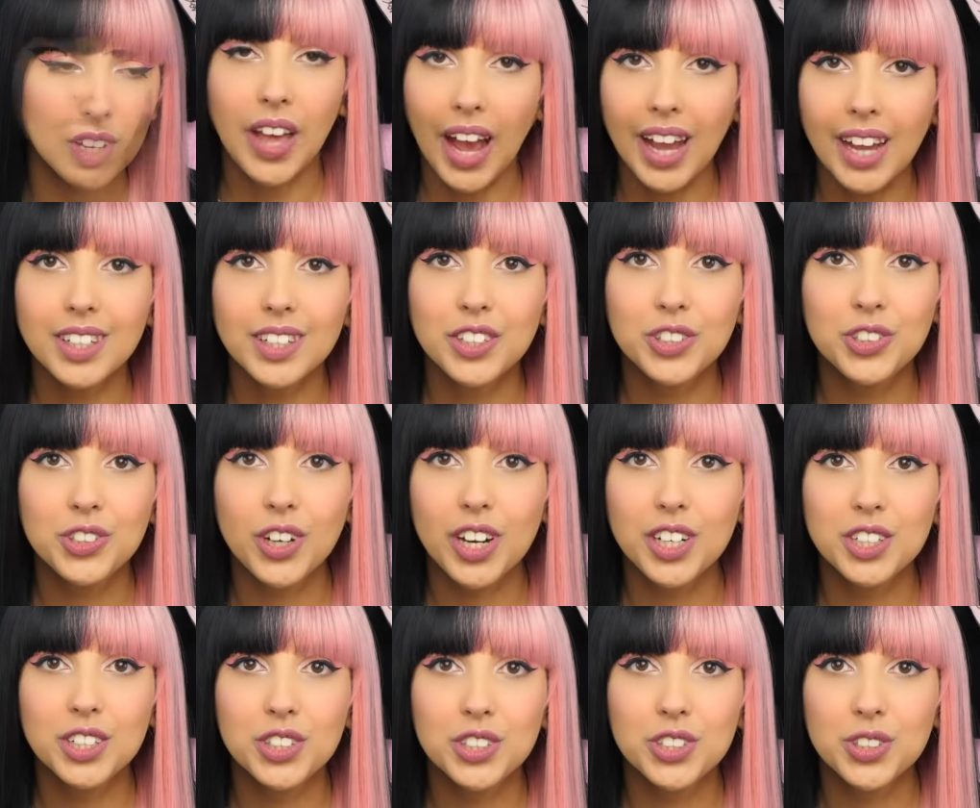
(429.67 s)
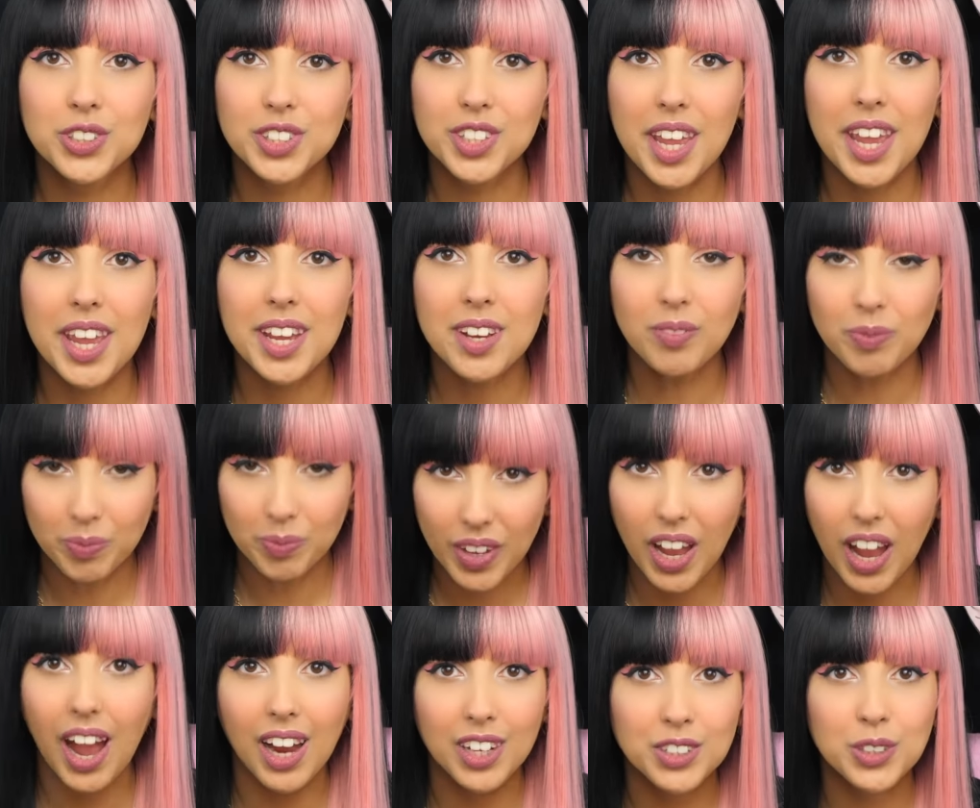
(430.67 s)
That is strange to see,
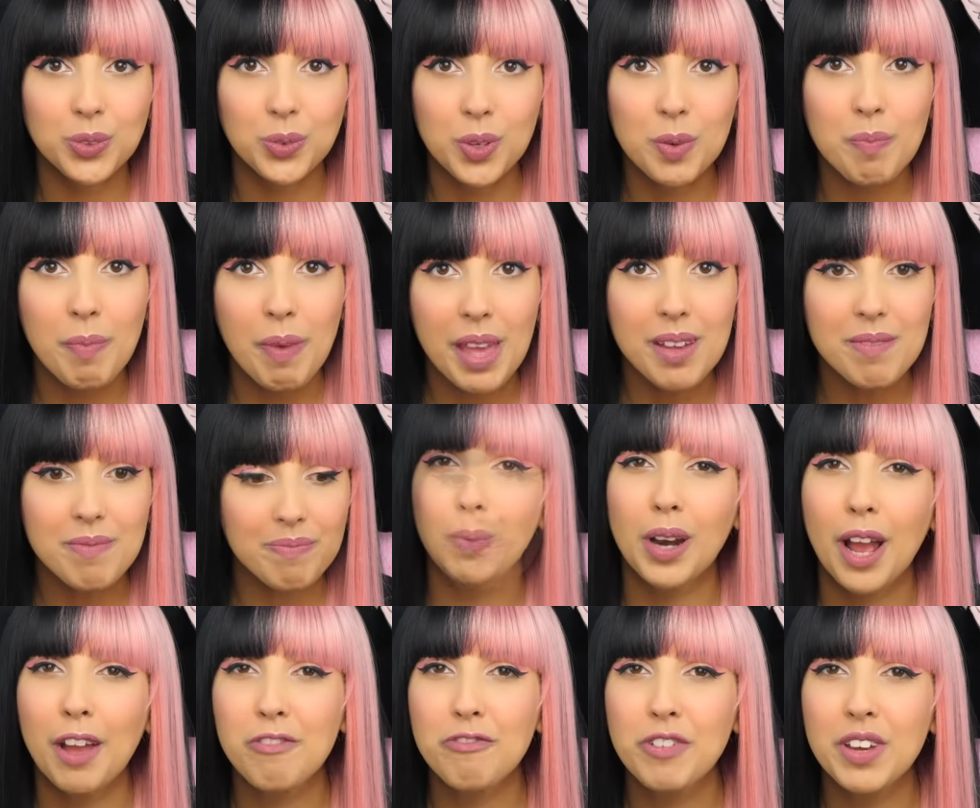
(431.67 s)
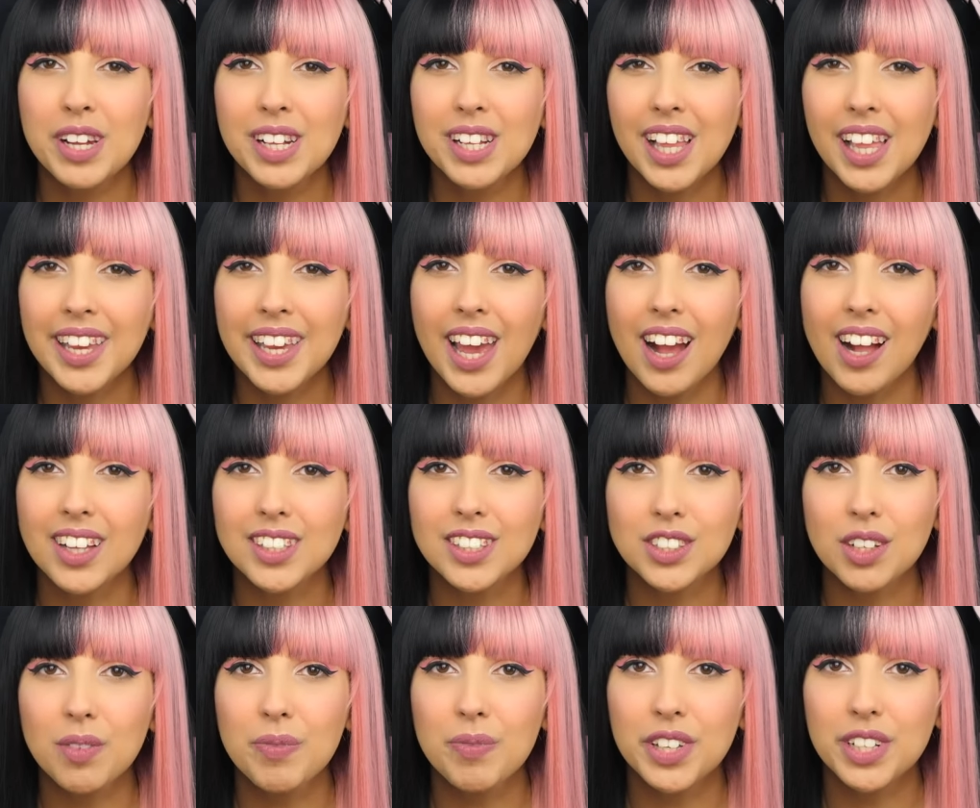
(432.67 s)
I do admit, but I feel like it has
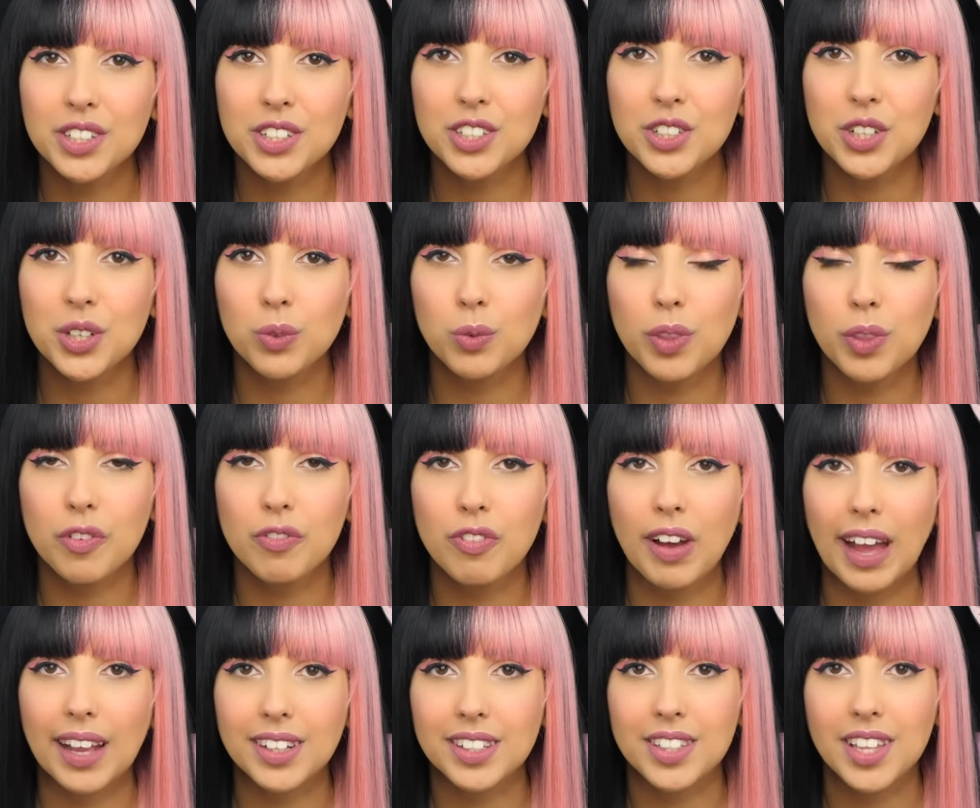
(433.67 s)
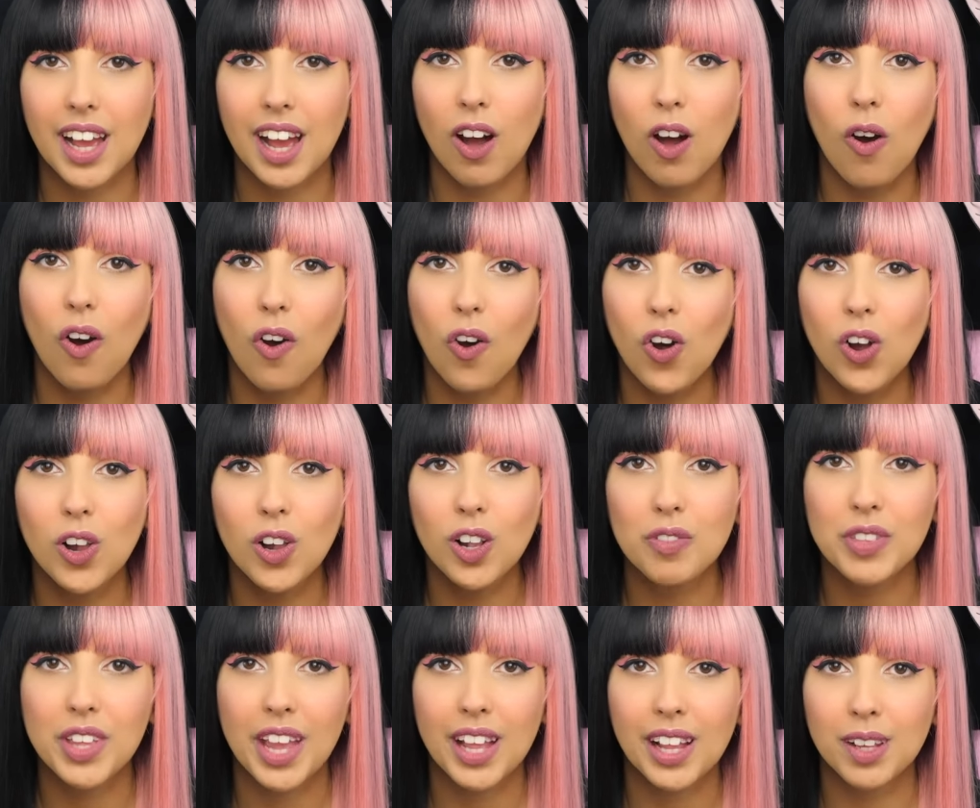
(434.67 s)
something to do with the fact that all
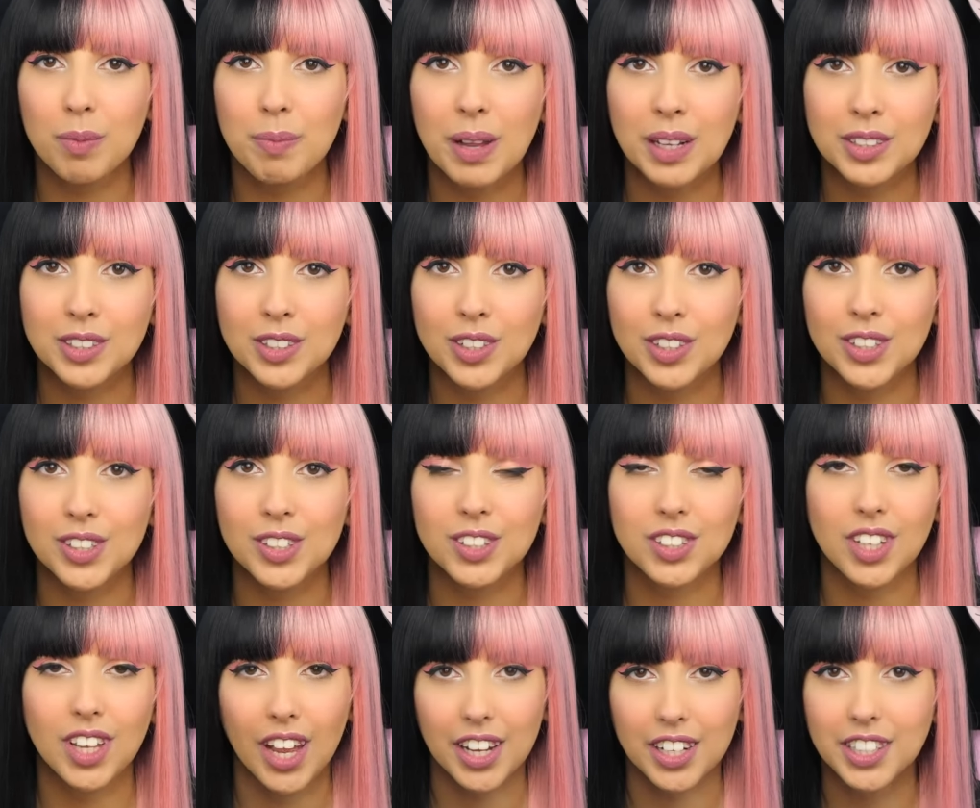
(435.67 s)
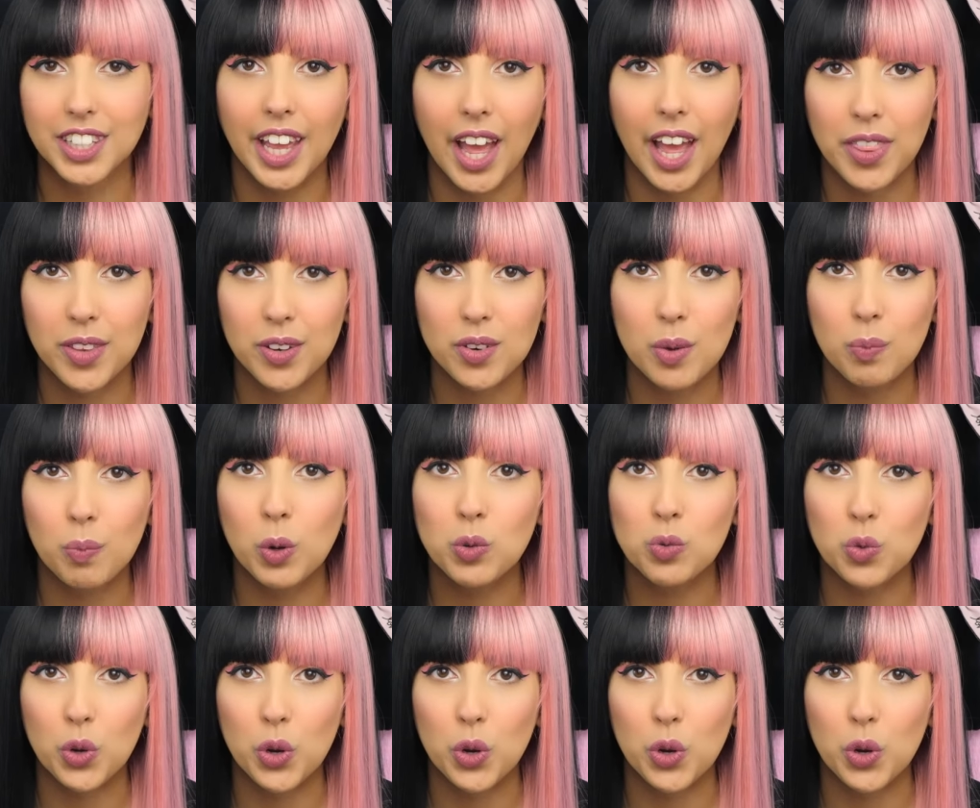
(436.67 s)
of the elementals are together in one